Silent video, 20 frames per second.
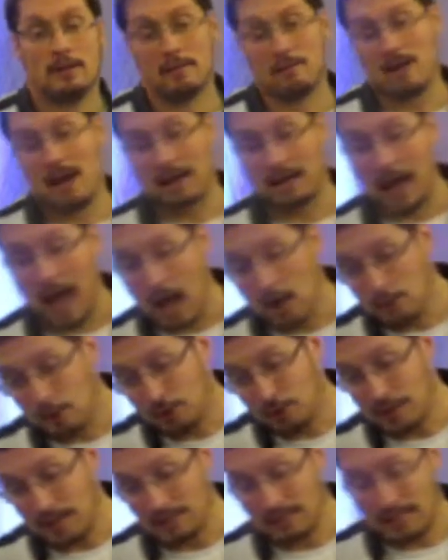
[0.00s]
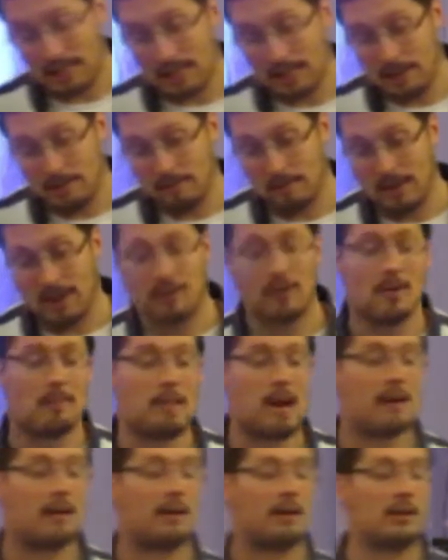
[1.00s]
In fact, I would think that in even
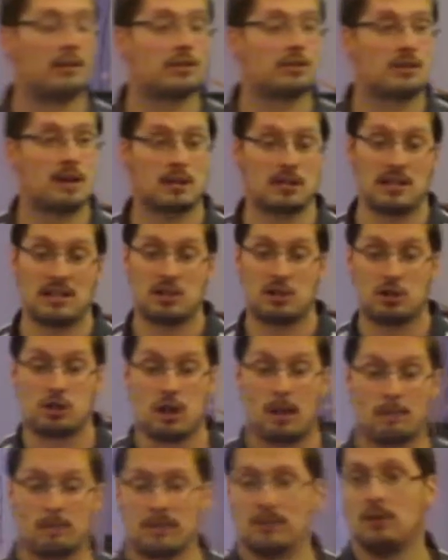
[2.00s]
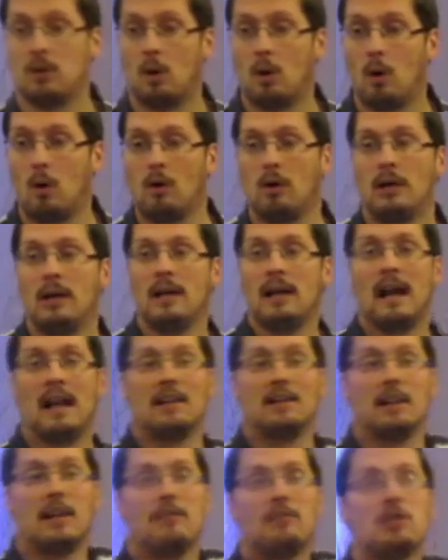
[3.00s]
a better illustration, he's jumped in the hole
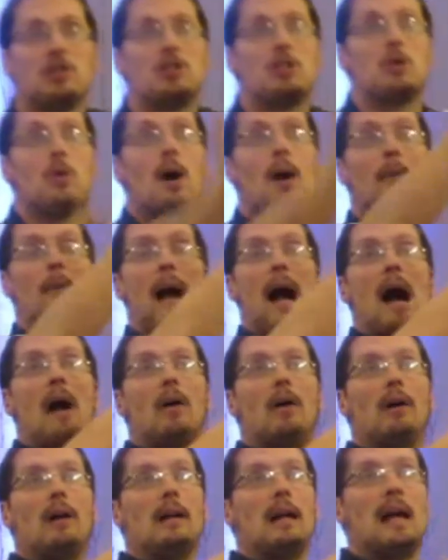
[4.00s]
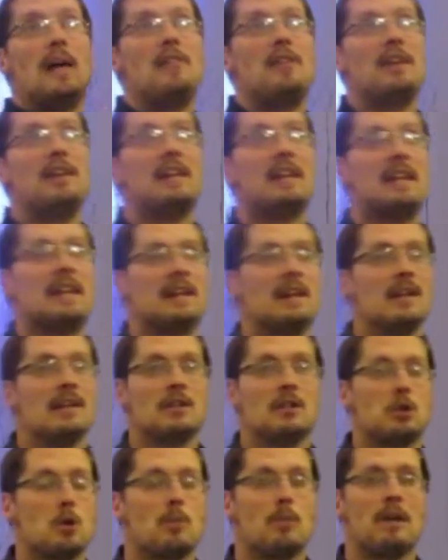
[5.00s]
and lifted you up out, and then he
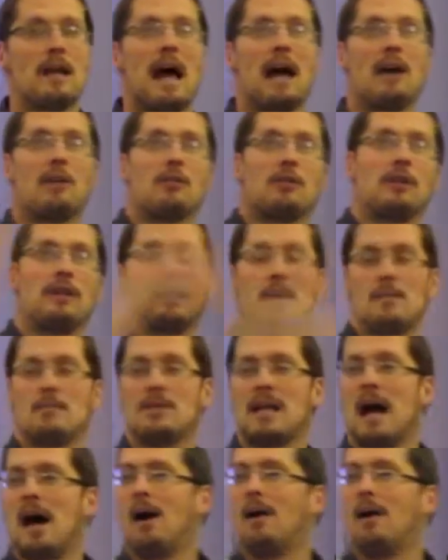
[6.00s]
supernaturally comes